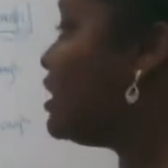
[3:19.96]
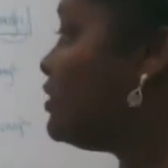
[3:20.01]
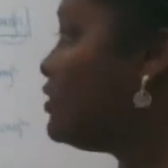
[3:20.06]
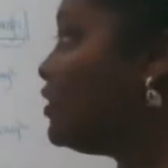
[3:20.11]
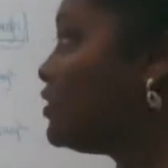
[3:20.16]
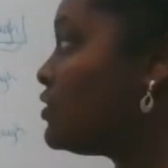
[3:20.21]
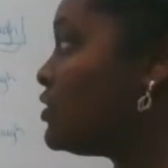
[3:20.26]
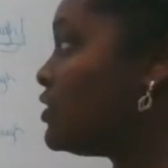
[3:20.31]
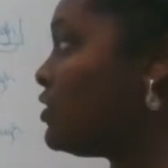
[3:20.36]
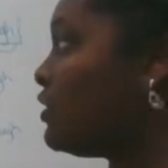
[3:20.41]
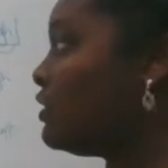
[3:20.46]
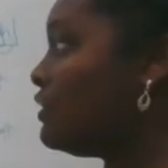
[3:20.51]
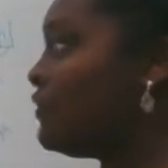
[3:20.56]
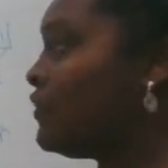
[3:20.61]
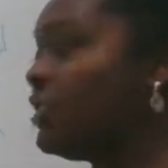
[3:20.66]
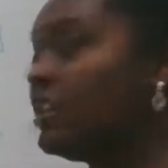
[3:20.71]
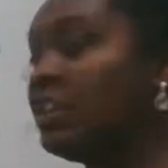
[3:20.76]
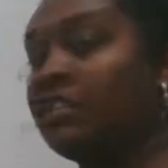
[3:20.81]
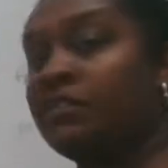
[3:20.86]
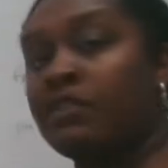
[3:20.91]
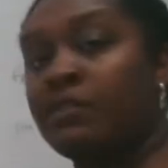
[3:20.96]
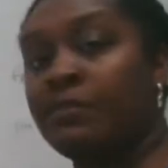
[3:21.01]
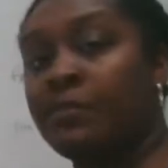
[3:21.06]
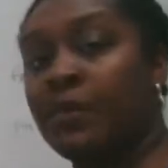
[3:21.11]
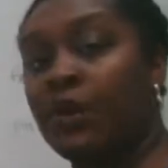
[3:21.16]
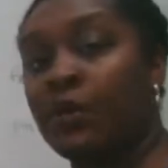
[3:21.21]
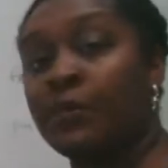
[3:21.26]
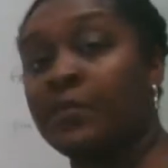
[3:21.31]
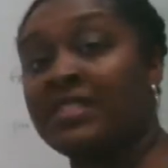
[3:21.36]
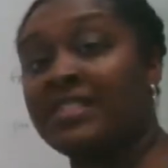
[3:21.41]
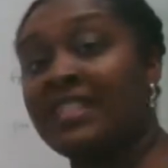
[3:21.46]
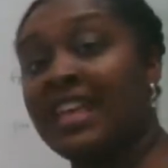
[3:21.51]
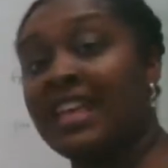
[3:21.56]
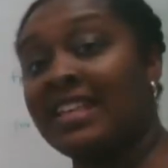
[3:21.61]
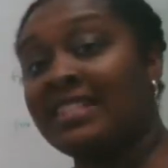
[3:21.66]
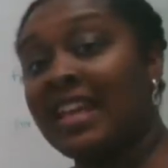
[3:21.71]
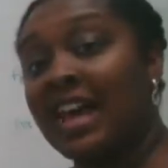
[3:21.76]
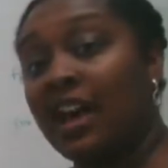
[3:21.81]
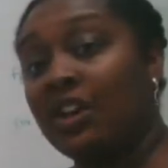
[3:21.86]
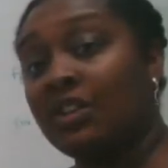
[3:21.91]
Those are your infinitives of purpose.
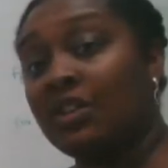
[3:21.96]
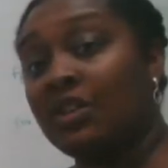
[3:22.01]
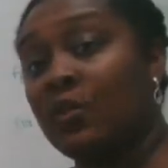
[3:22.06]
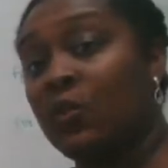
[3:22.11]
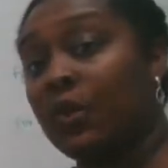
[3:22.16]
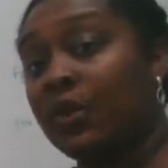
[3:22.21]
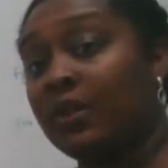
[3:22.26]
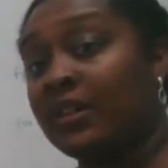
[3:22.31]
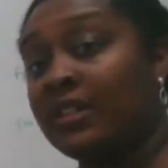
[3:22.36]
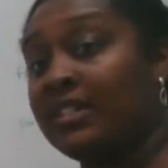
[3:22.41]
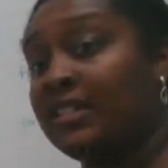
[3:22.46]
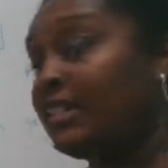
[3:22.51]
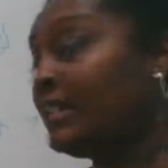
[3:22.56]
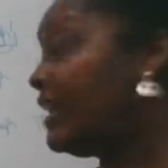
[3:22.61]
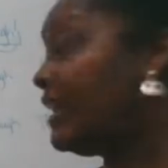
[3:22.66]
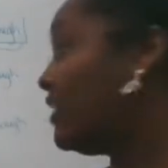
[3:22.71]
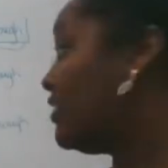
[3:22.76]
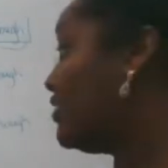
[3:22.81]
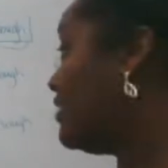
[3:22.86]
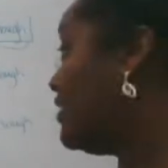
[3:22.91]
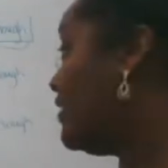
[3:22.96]
That's how you work it together.